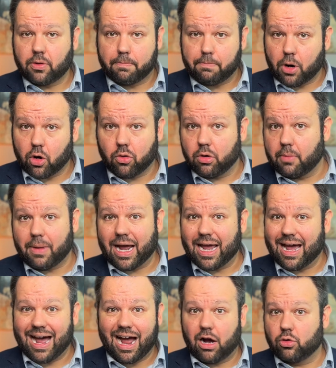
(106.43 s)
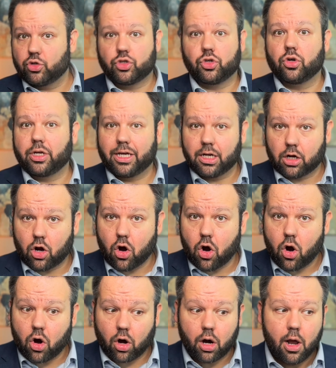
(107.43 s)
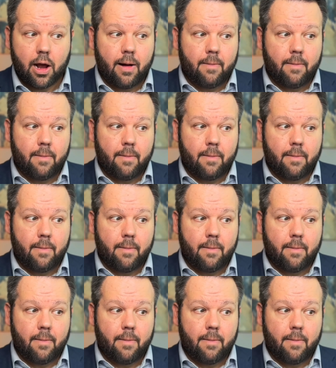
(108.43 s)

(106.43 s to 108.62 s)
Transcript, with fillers: to borrow to buy a house or to get a car.